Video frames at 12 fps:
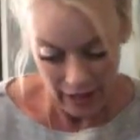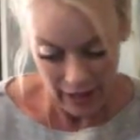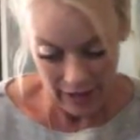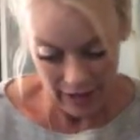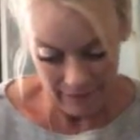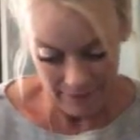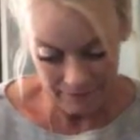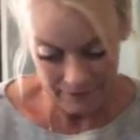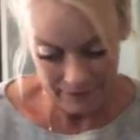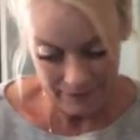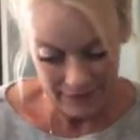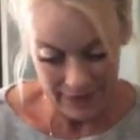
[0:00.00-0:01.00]

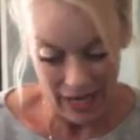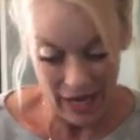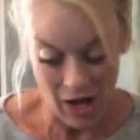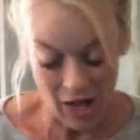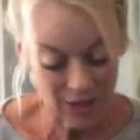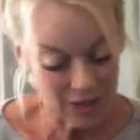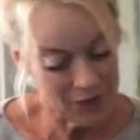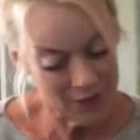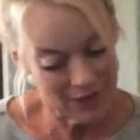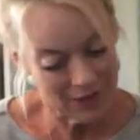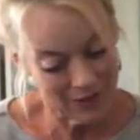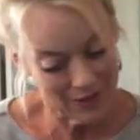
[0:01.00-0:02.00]
Also,
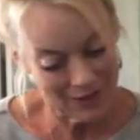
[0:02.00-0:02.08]
it